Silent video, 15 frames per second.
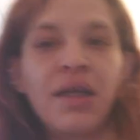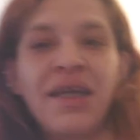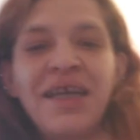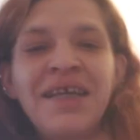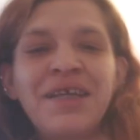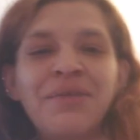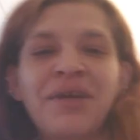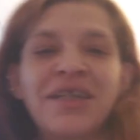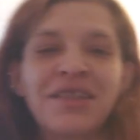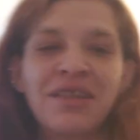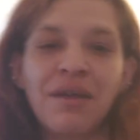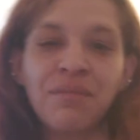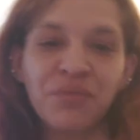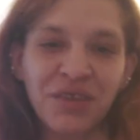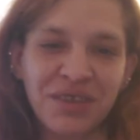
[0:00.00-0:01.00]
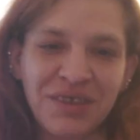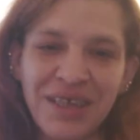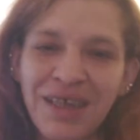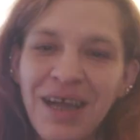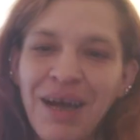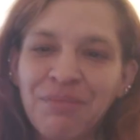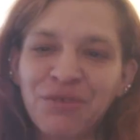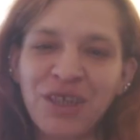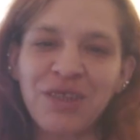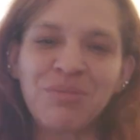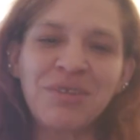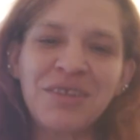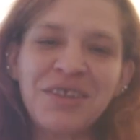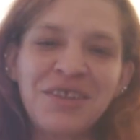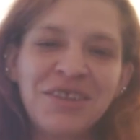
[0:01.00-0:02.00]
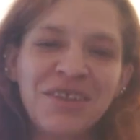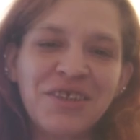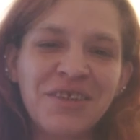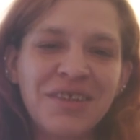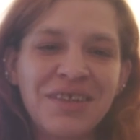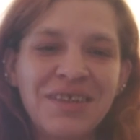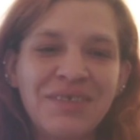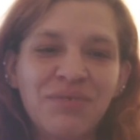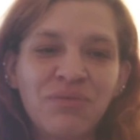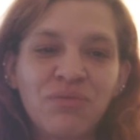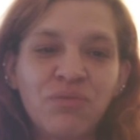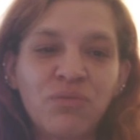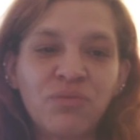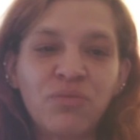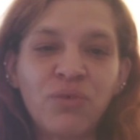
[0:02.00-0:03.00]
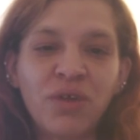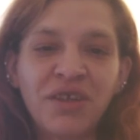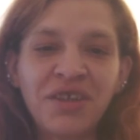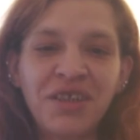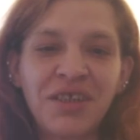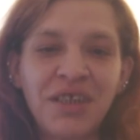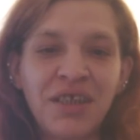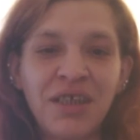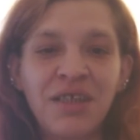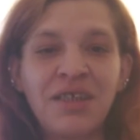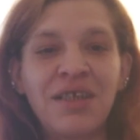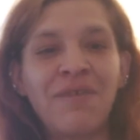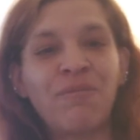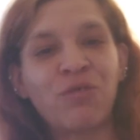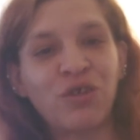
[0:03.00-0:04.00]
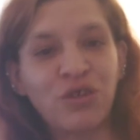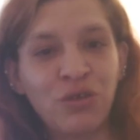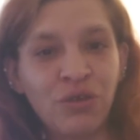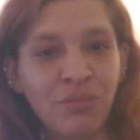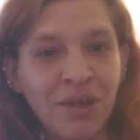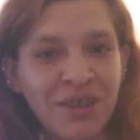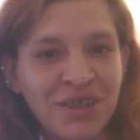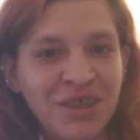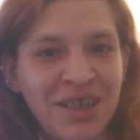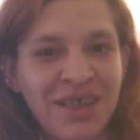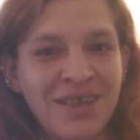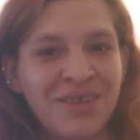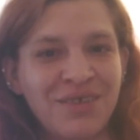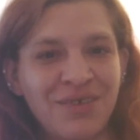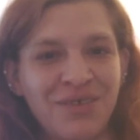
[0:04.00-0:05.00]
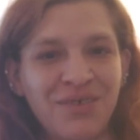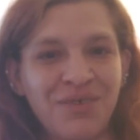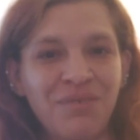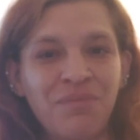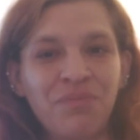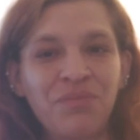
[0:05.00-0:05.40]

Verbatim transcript: Anyways, I'm um, Jasmine Lynn Seegert, and once again, if you're new to my channel,